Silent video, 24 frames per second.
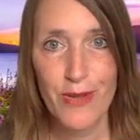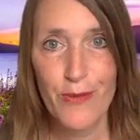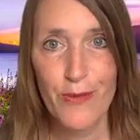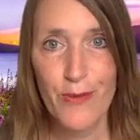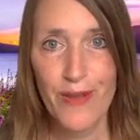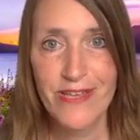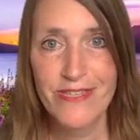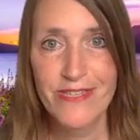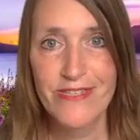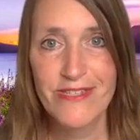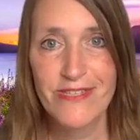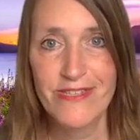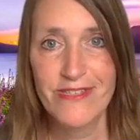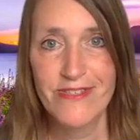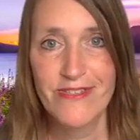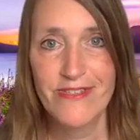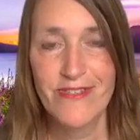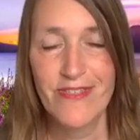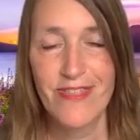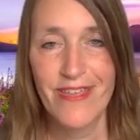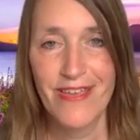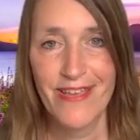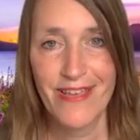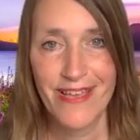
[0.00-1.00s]
Grace is
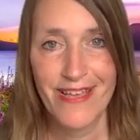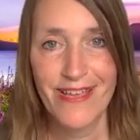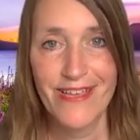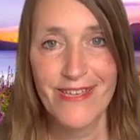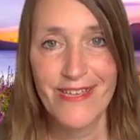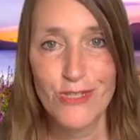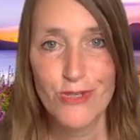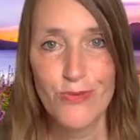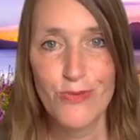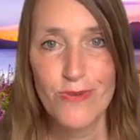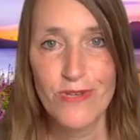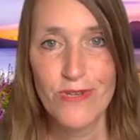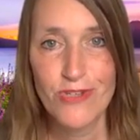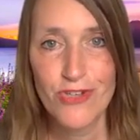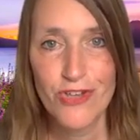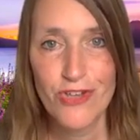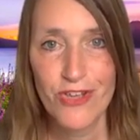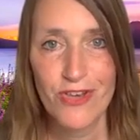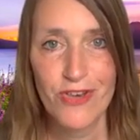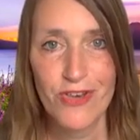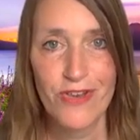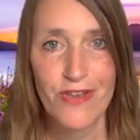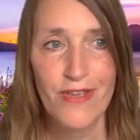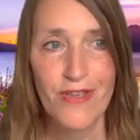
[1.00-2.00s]
the
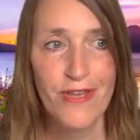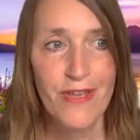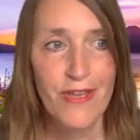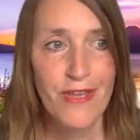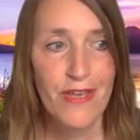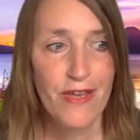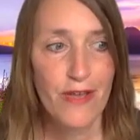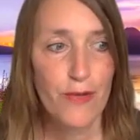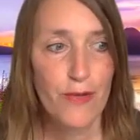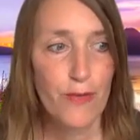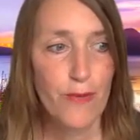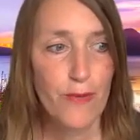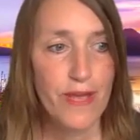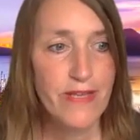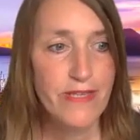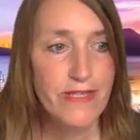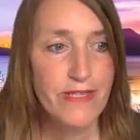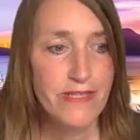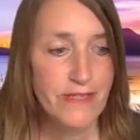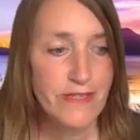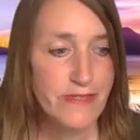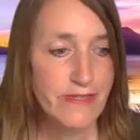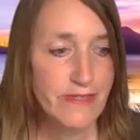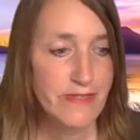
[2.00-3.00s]
intuition.
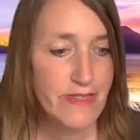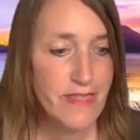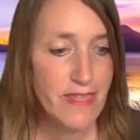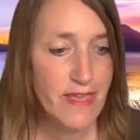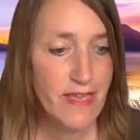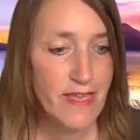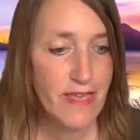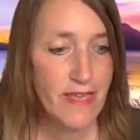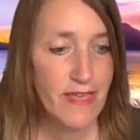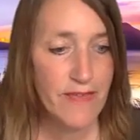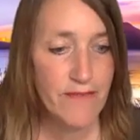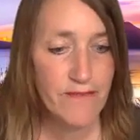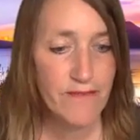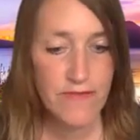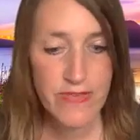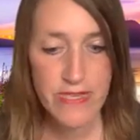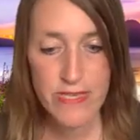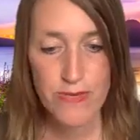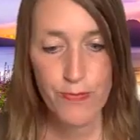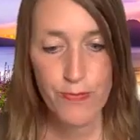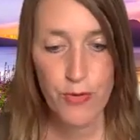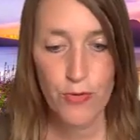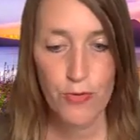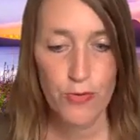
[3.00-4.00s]
Grace is the
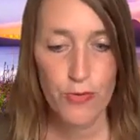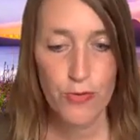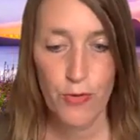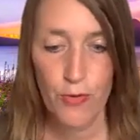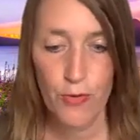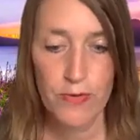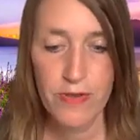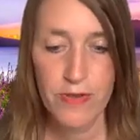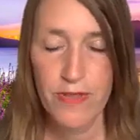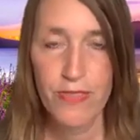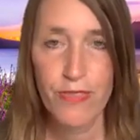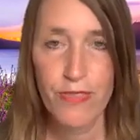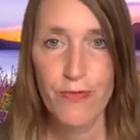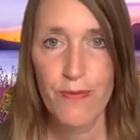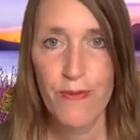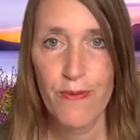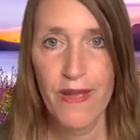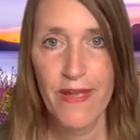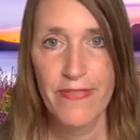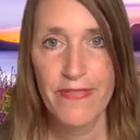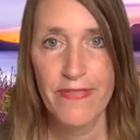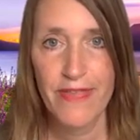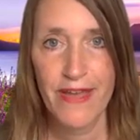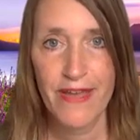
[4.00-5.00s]
invisible golden
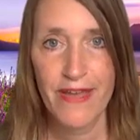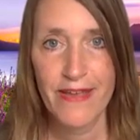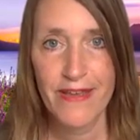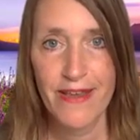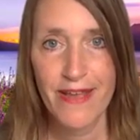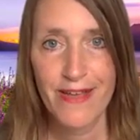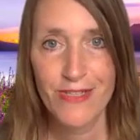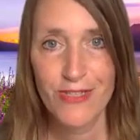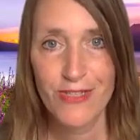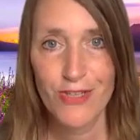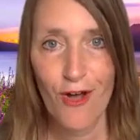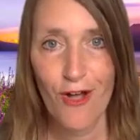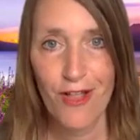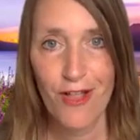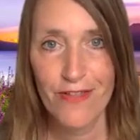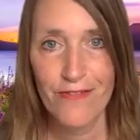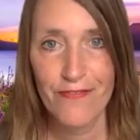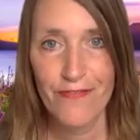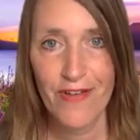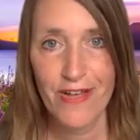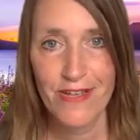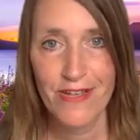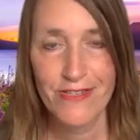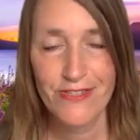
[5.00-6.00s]
thread that connects all
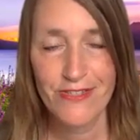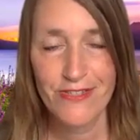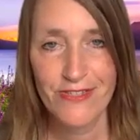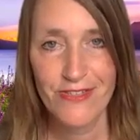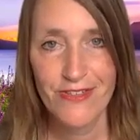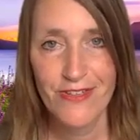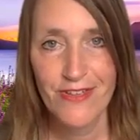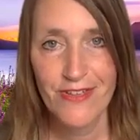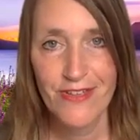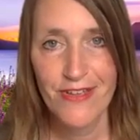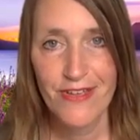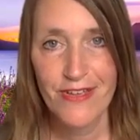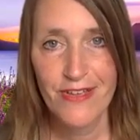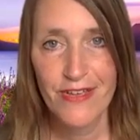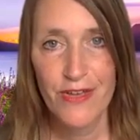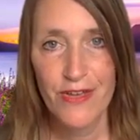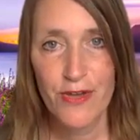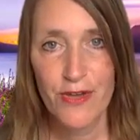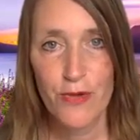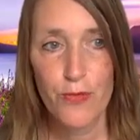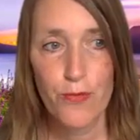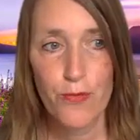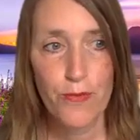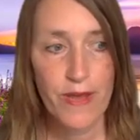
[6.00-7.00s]
of us.
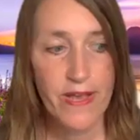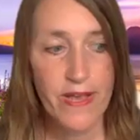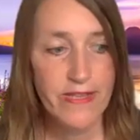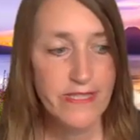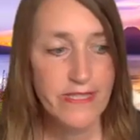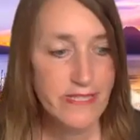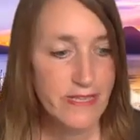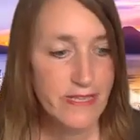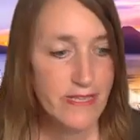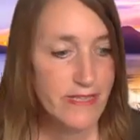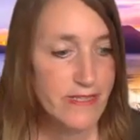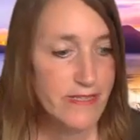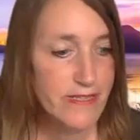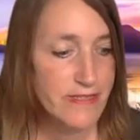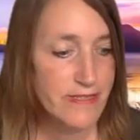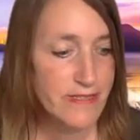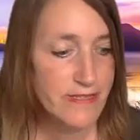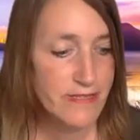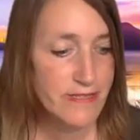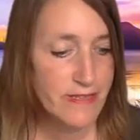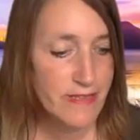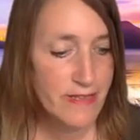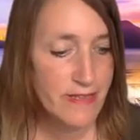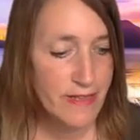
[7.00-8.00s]
Grace
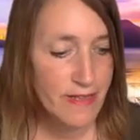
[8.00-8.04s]
is,